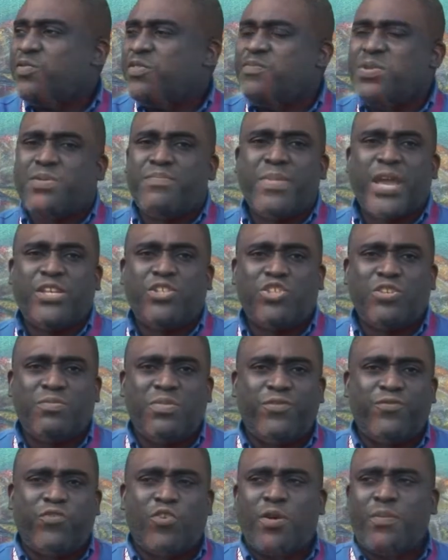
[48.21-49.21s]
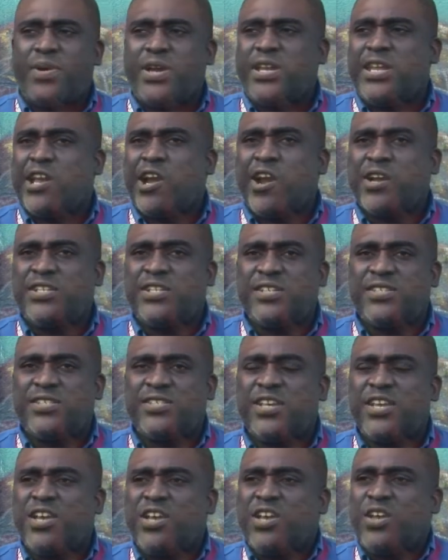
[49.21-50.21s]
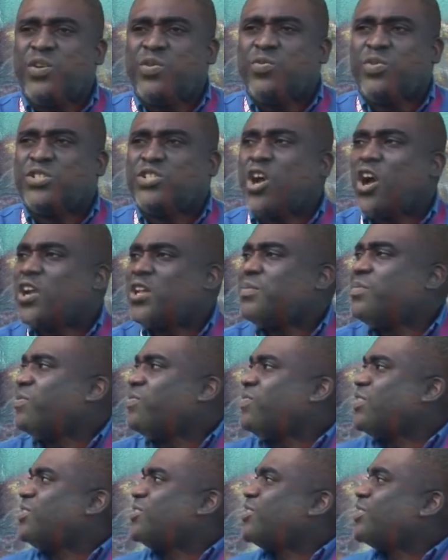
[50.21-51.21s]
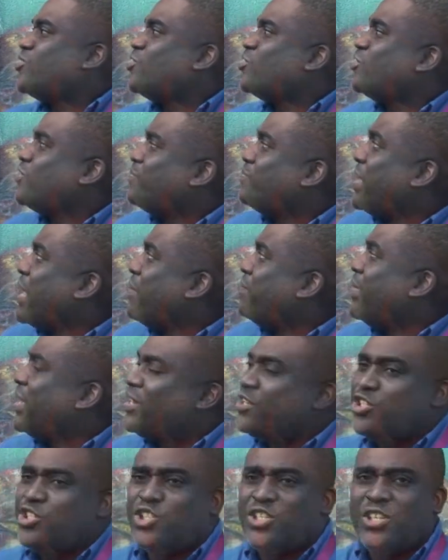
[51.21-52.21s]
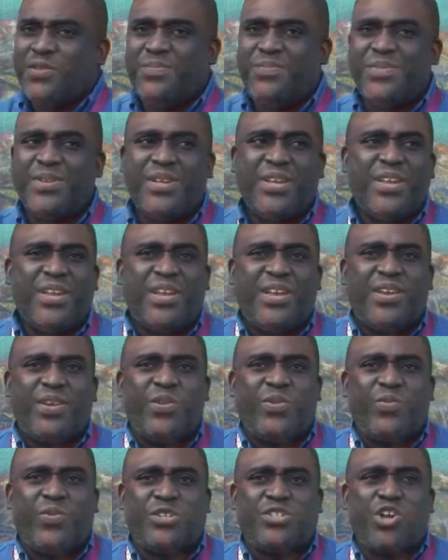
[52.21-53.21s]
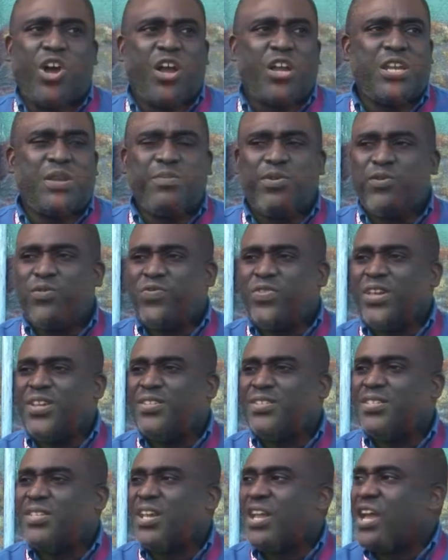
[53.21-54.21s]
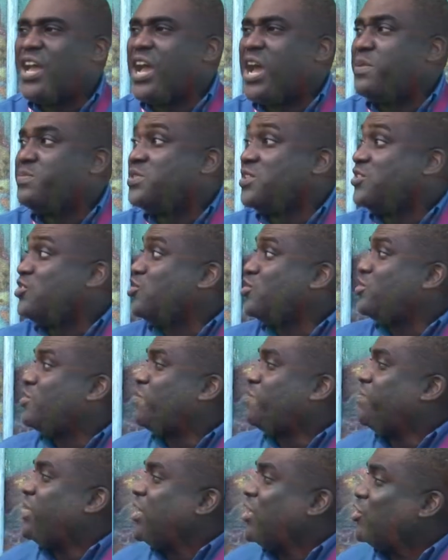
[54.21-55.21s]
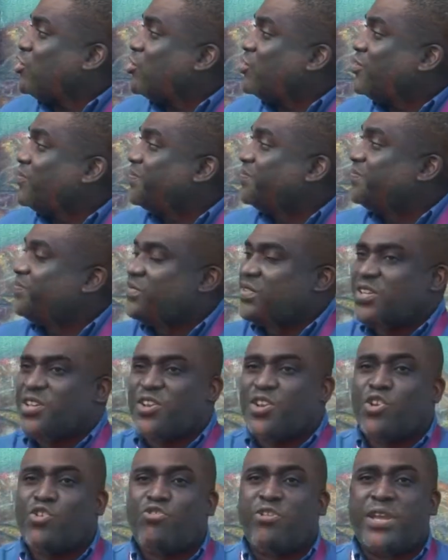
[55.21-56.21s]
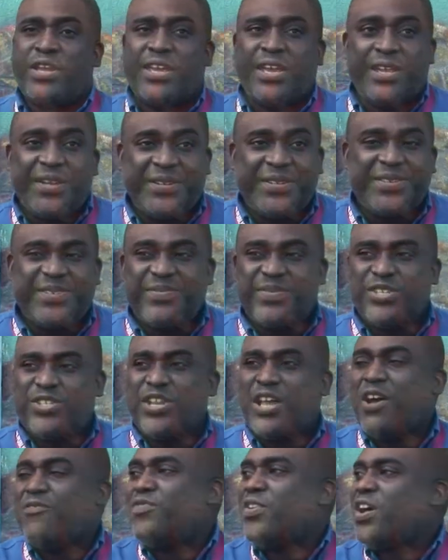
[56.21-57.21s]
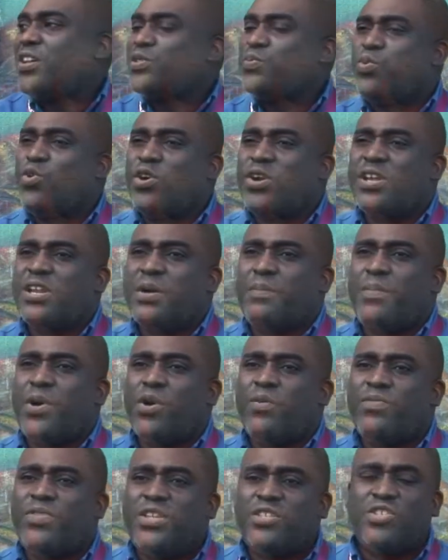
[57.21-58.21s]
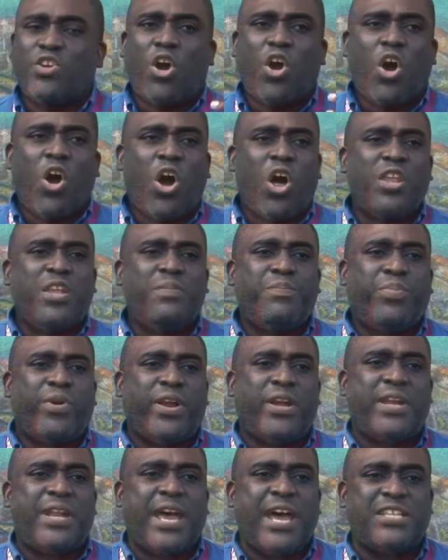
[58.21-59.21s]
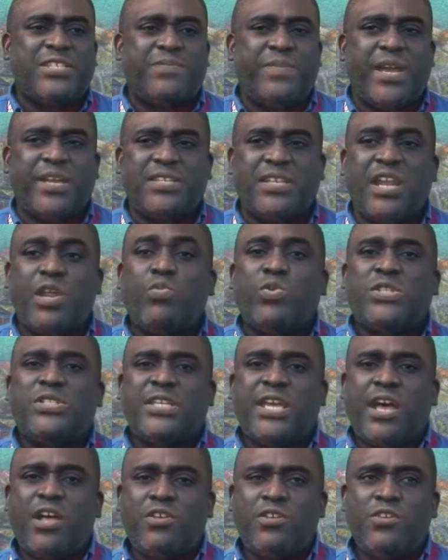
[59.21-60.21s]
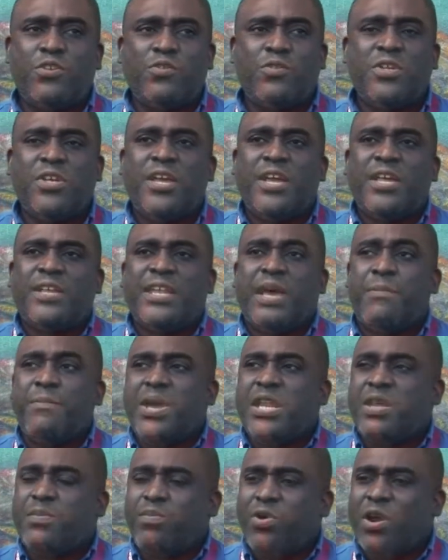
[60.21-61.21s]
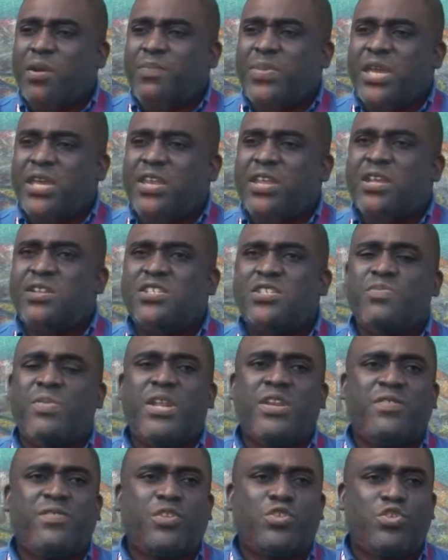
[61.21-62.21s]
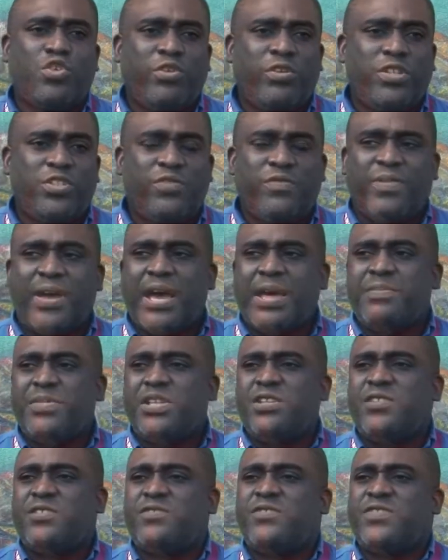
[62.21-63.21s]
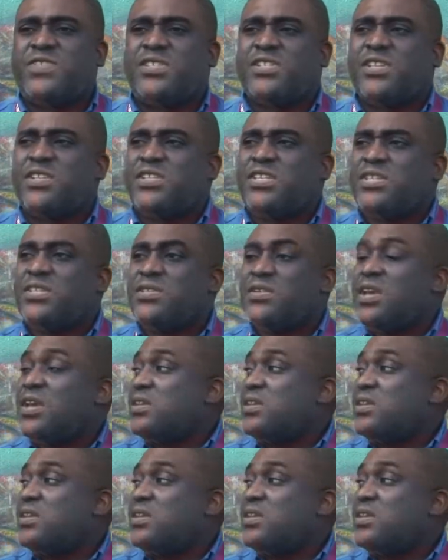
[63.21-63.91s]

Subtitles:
we've been mentioned before by the artists. We're talking about things such as the black-bellied sheep. We're talking about things such as the beach, cricket, which they have not spoken about. These are all important aspects, and I will tell you that many Barbadians, many of the tourists who have been admitted to facilities